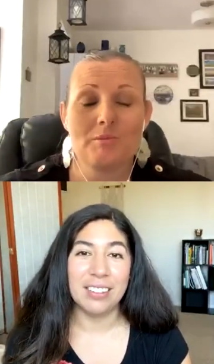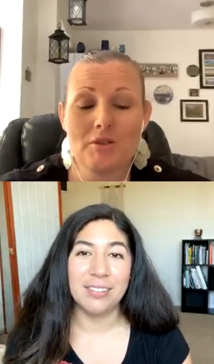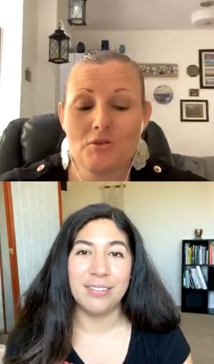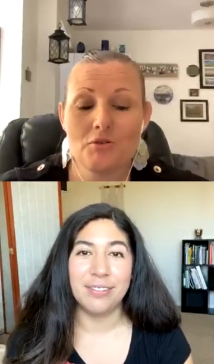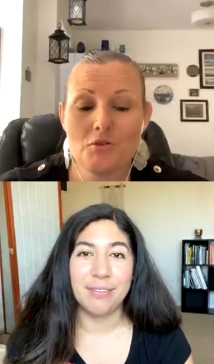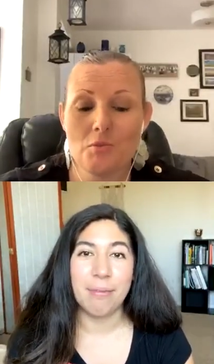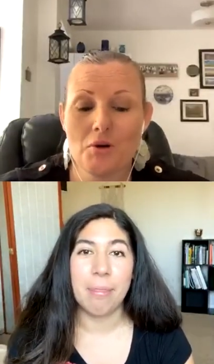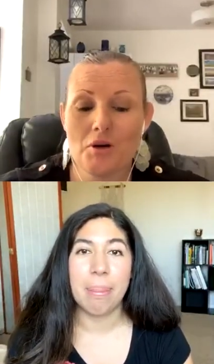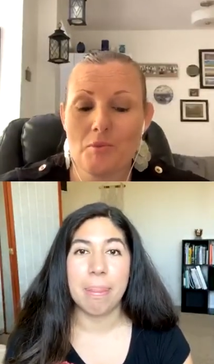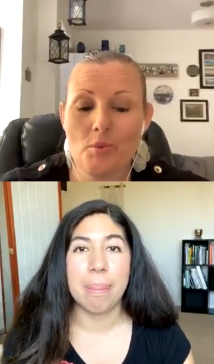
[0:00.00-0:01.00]
Speaker 1: are
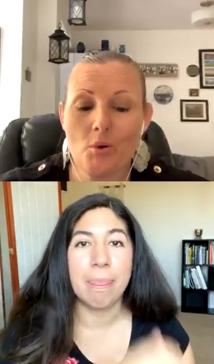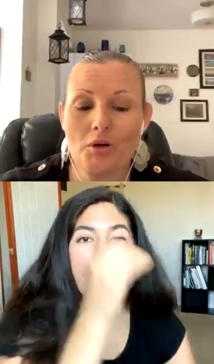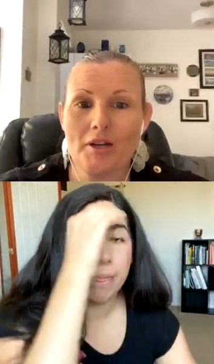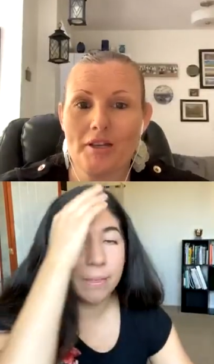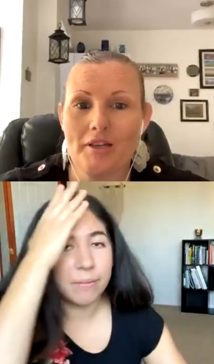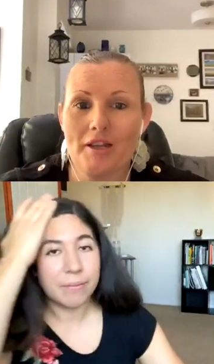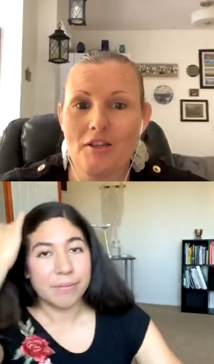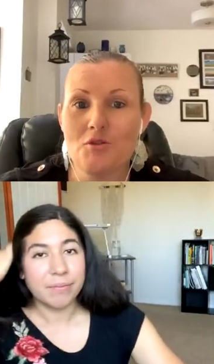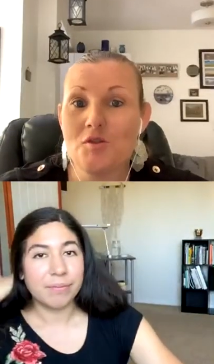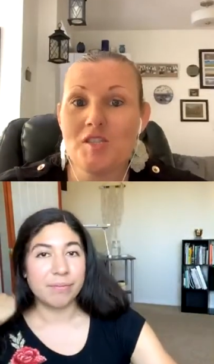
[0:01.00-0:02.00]
super important,
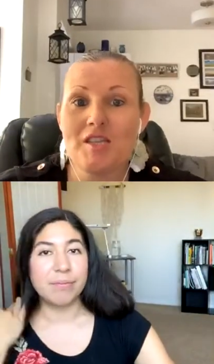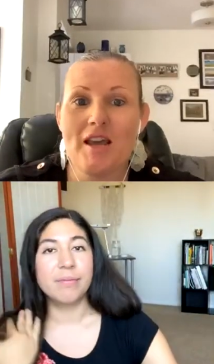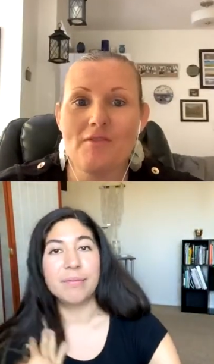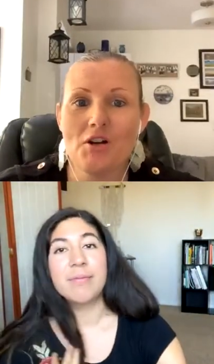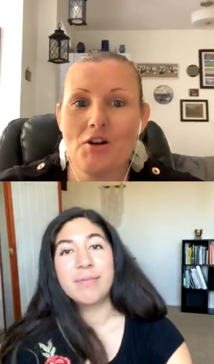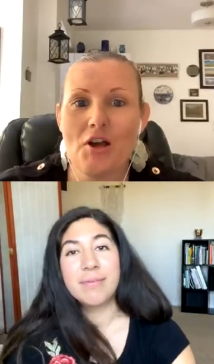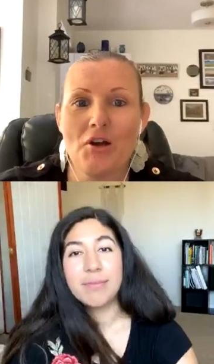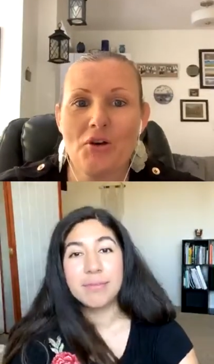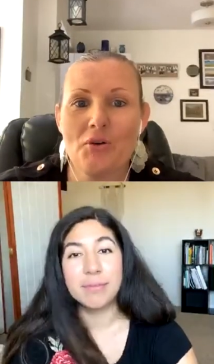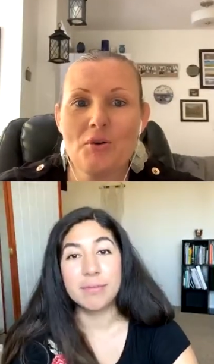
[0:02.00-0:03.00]
and you just never
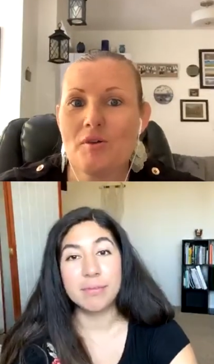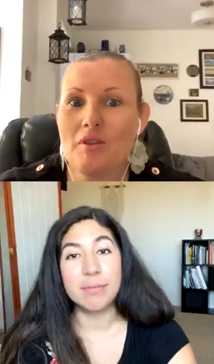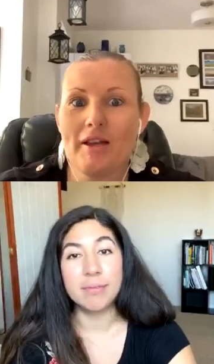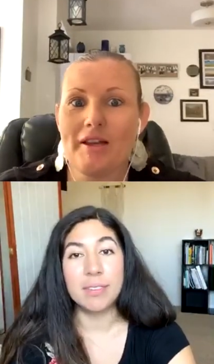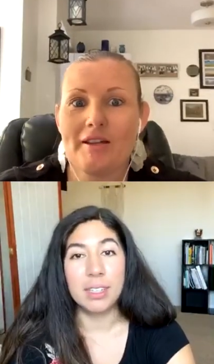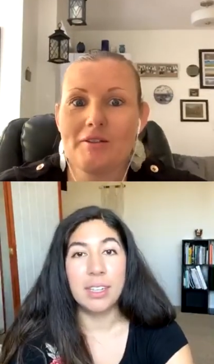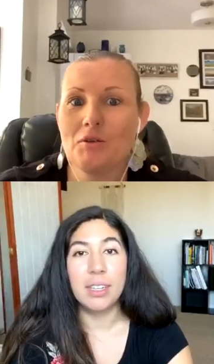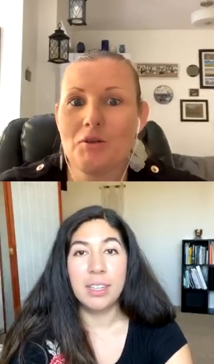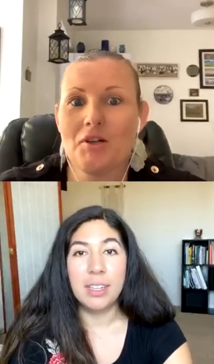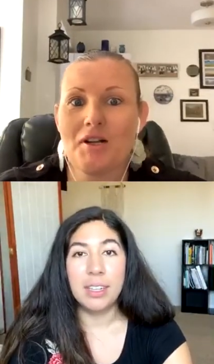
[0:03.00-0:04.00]
know like
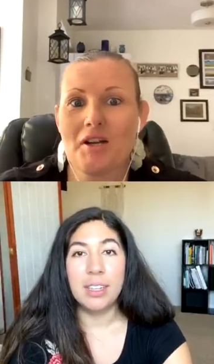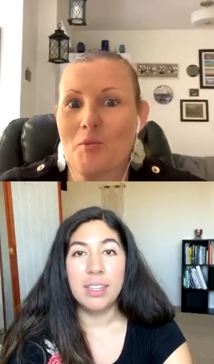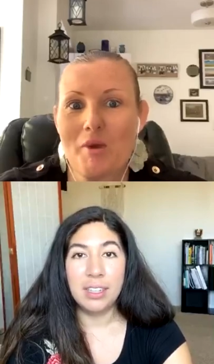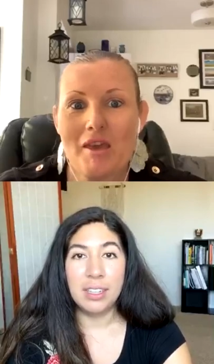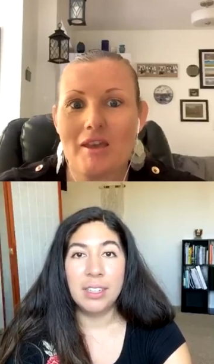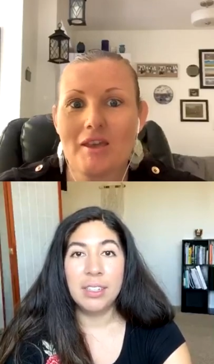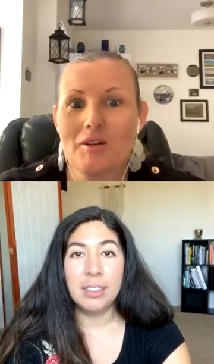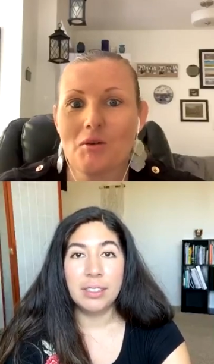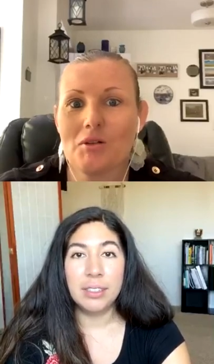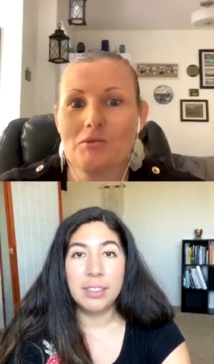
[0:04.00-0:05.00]
who you're gonna meet
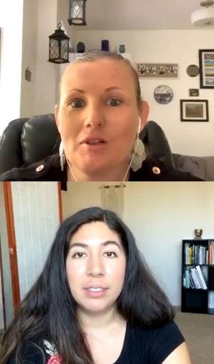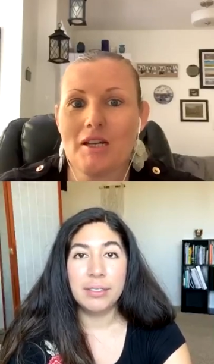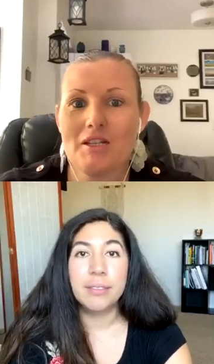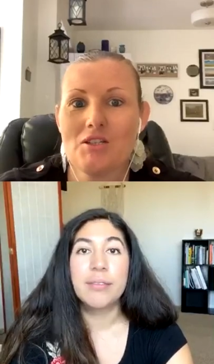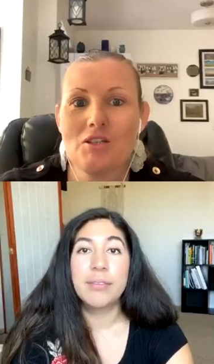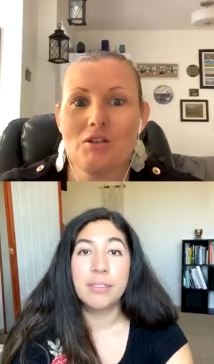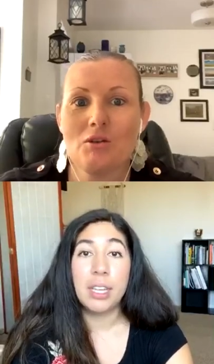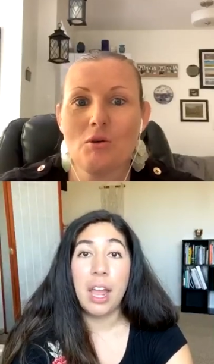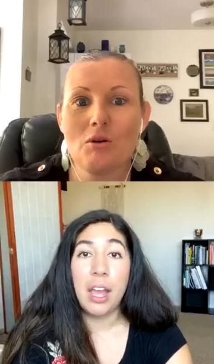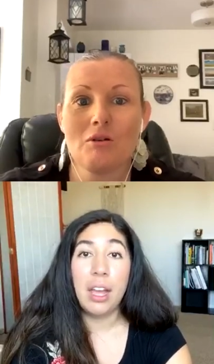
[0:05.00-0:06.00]
or run into
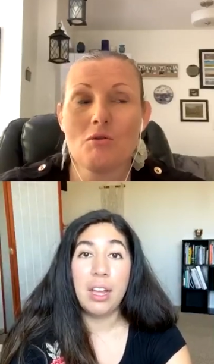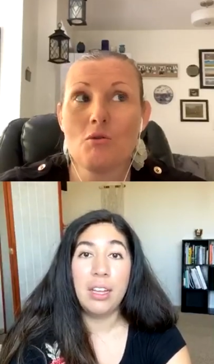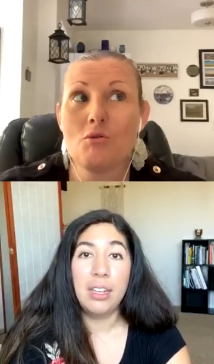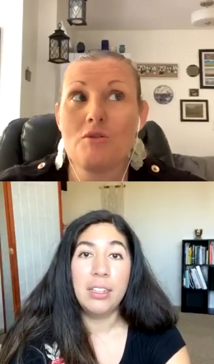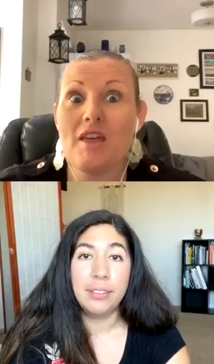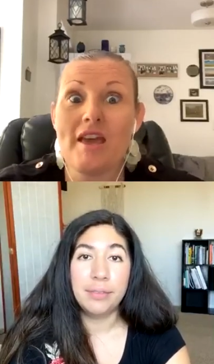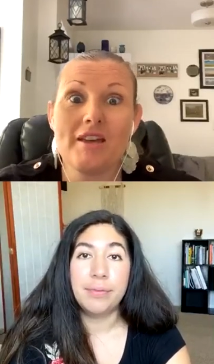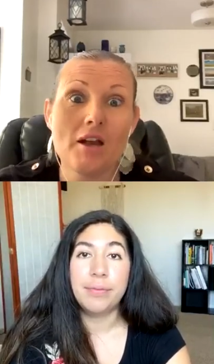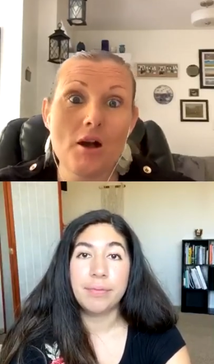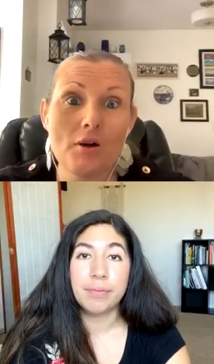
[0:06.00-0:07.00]
yeah. or who they
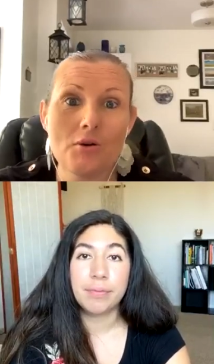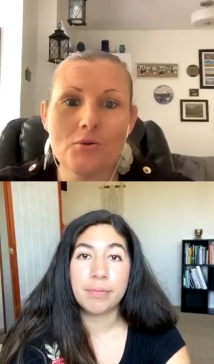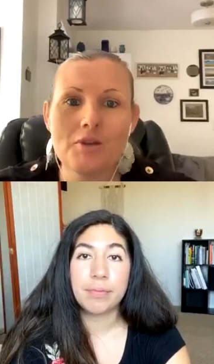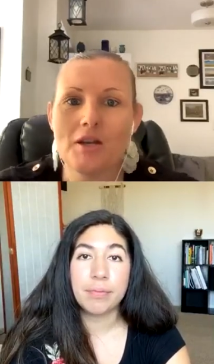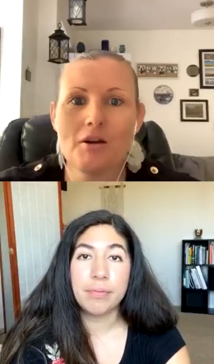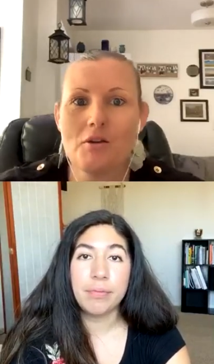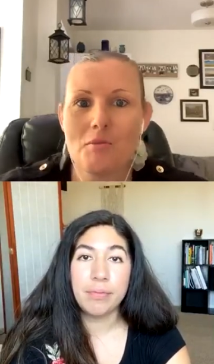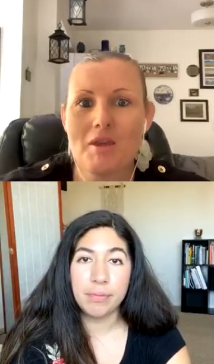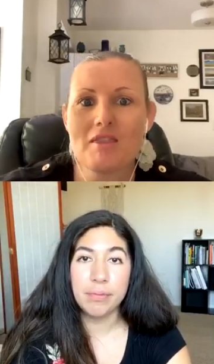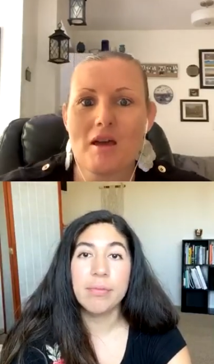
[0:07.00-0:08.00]
know. You know, you
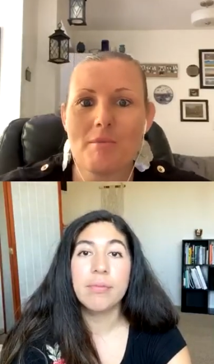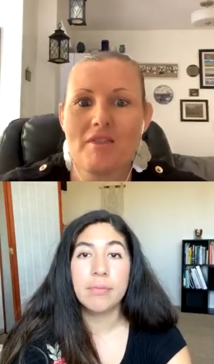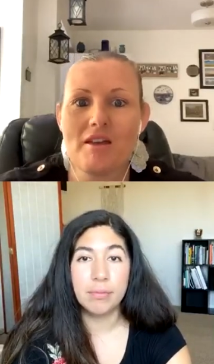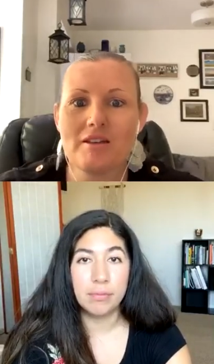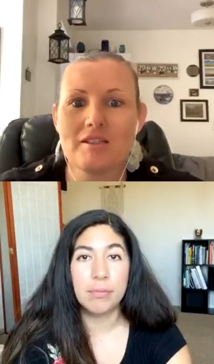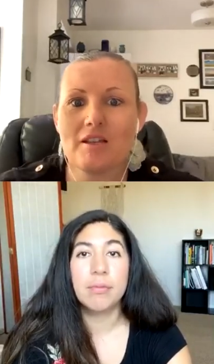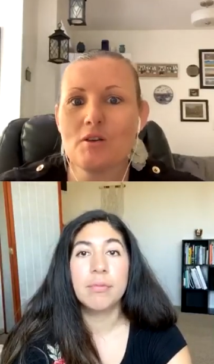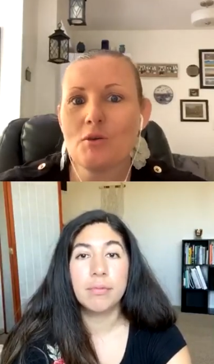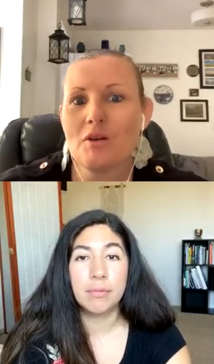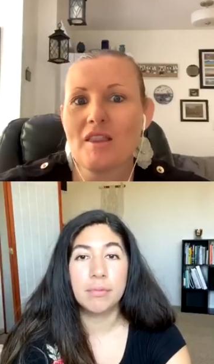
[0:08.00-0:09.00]
meet them, and then it's like,
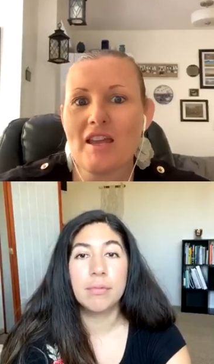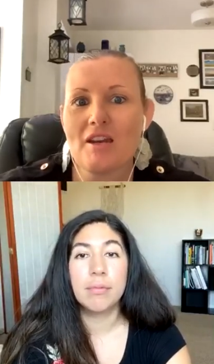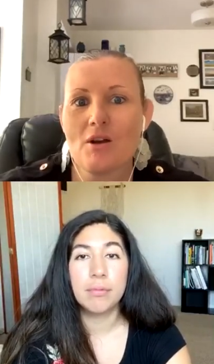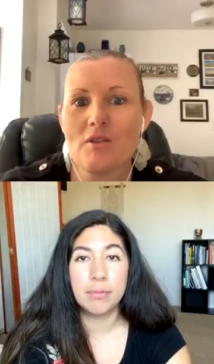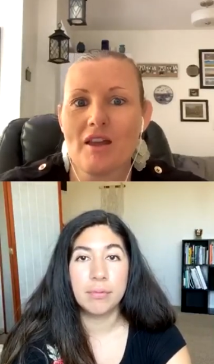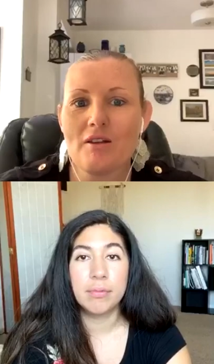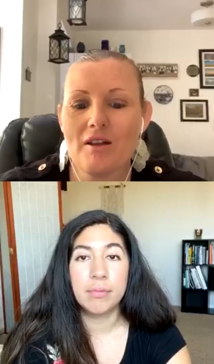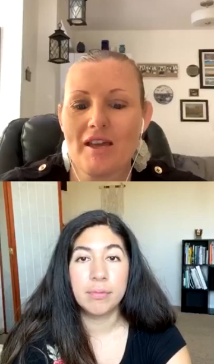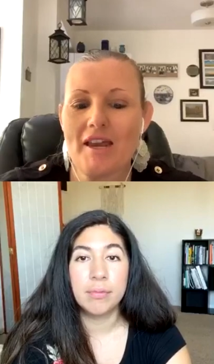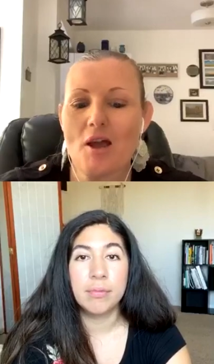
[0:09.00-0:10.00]
who do they know
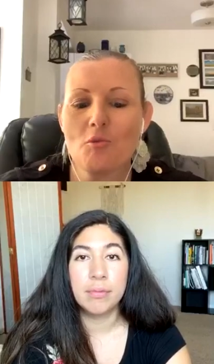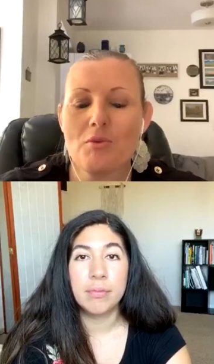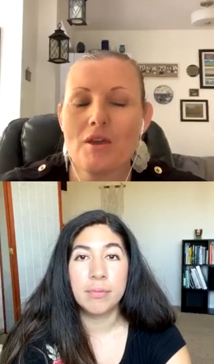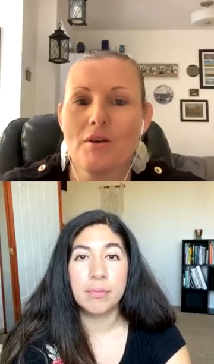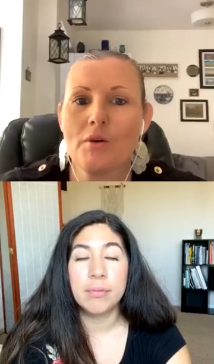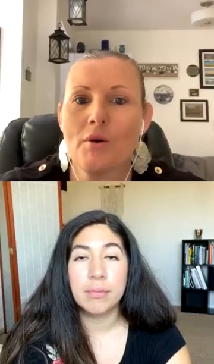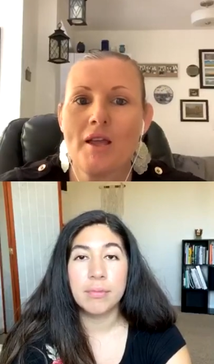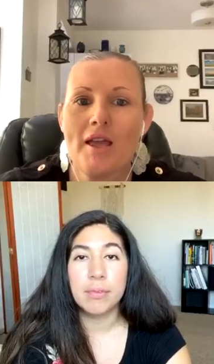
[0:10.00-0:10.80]
that can help you?